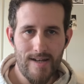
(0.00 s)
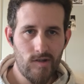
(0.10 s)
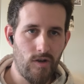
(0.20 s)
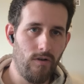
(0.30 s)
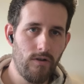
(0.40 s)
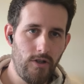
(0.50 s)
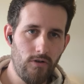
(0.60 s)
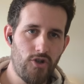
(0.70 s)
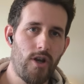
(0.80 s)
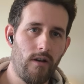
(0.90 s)
So
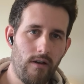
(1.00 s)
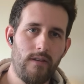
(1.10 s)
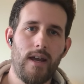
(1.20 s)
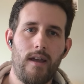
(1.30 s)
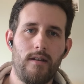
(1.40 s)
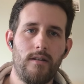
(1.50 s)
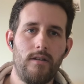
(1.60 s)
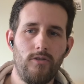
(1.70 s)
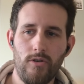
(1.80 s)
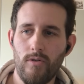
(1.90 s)
huge shout out again
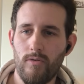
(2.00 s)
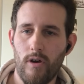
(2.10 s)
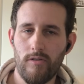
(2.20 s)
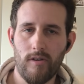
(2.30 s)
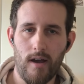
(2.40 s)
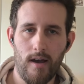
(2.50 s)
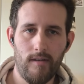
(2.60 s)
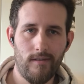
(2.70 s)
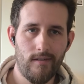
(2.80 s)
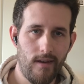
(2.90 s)
to those
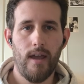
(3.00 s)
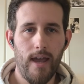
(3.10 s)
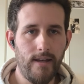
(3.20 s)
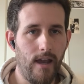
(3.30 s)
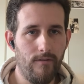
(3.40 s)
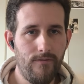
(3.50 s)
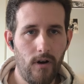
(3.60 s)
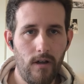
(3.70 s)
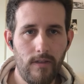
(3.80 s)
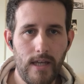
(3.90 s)
guys. And yeah,
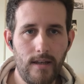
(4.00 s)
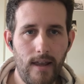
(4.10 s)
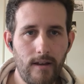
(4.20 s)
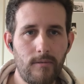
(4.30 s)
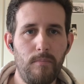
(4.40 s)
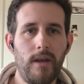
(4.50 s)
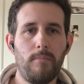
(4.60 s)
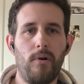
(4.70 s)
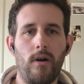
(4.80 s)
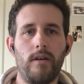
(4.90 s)
for the next
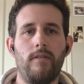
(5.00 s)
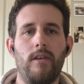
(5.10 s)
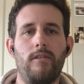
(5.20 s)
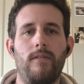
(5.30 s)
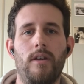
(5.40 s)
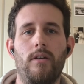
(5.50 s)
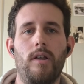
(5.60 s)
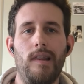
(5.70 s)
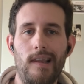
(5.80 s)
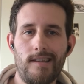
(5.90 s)
big point in this
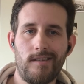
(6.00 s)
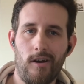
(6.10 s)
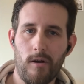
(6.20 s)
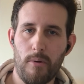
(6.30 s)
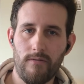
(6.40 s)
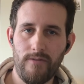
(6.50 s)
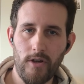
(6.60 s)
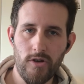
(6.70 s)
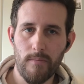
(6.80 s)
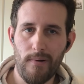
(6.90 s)
video, let's talk about
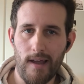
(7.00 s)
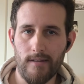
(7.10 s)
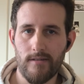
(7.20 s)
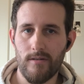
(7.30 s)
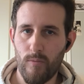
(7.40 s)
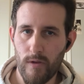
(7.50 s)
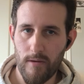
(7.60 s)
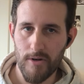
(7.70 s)
future plans with the